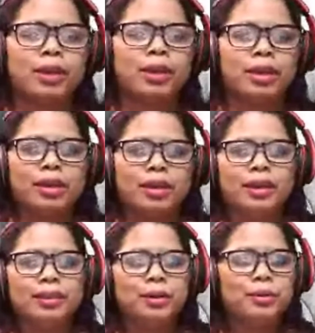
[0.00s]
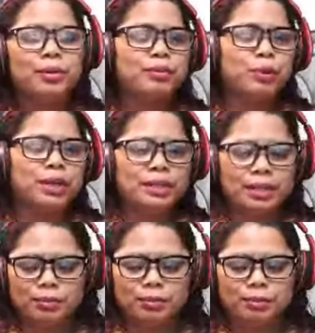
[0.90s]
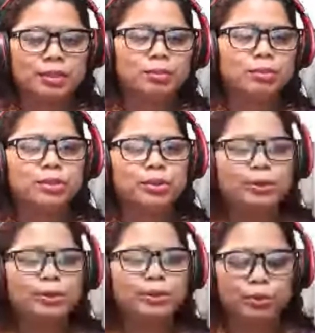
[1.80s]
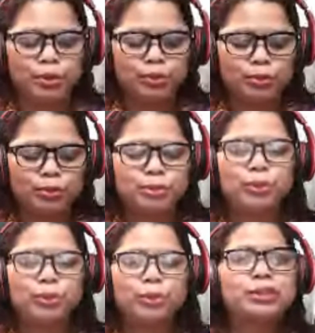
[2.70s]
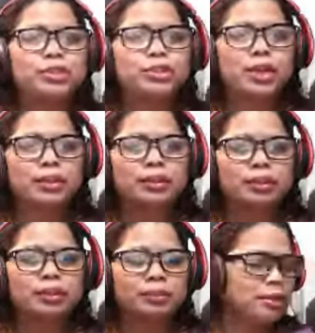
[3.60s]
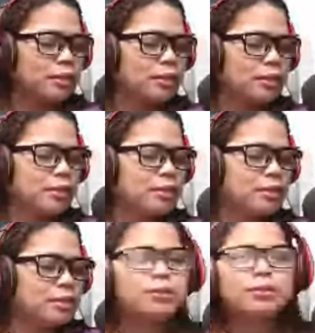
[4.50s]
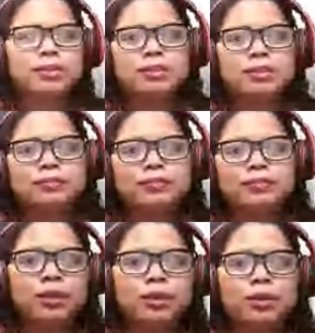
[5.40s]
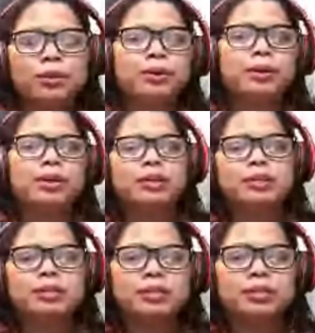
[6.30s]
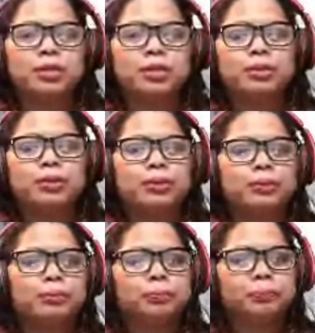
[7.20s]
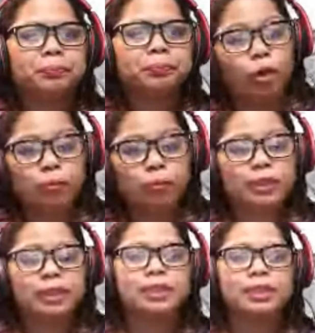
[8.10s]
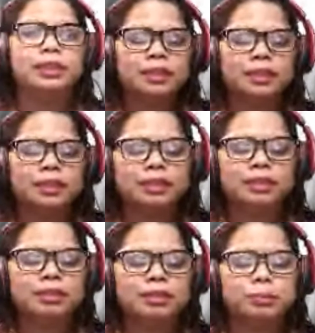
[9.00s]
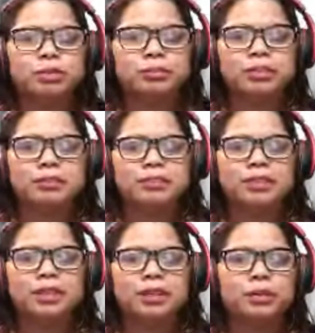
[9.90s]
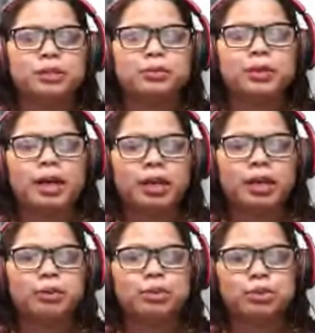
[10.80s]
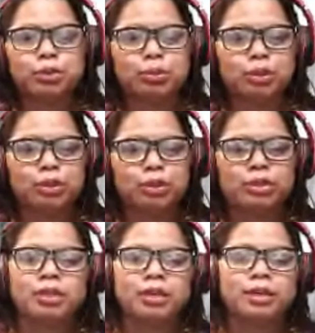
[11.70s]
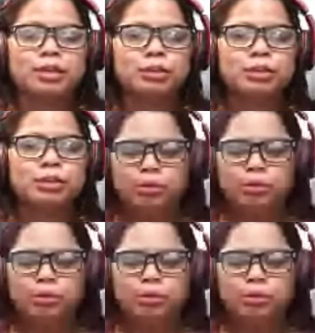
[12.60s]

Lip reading: Hello everyone, welcome to Rose Doyle channel. So this video is to hopefully the purpose of this video is to help consumers to